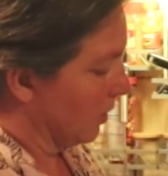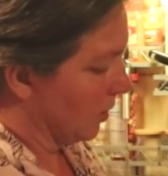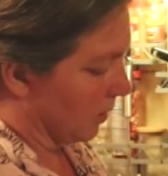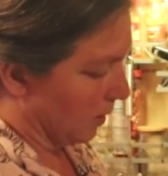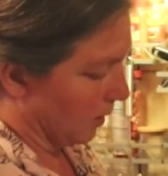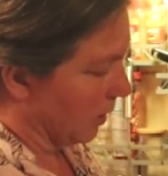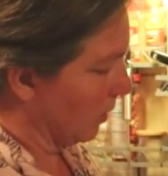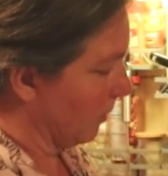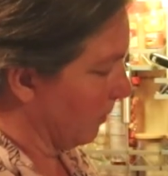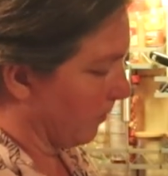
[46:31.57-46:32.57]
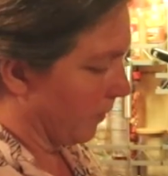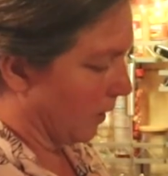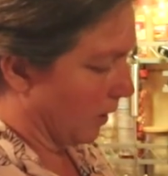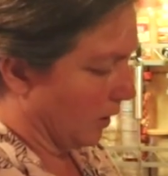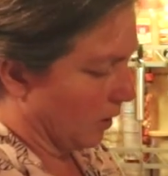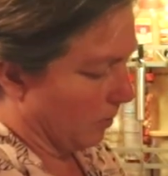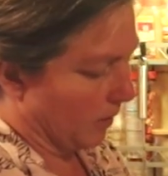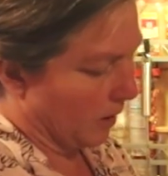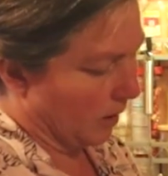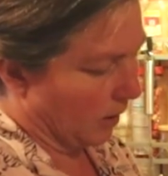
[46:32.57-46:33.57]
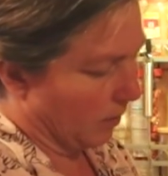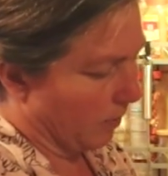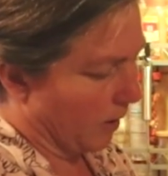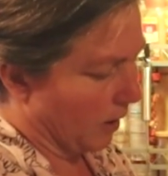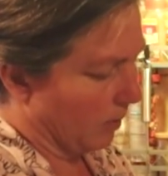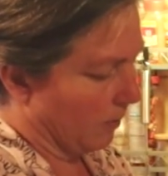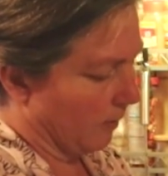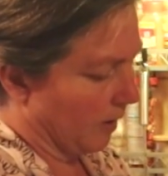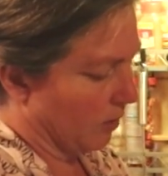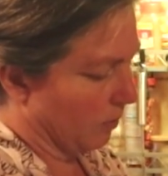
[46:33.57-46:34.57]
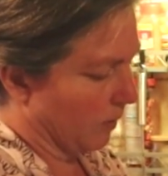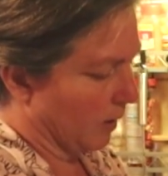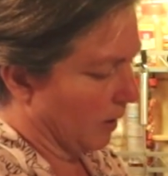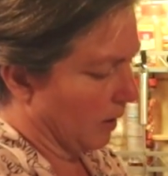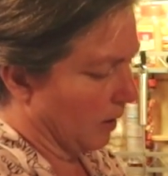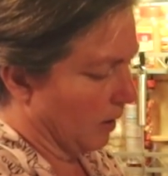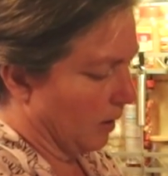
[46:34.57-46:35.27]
Just a little, fill it a little bit in at the bottom of each one.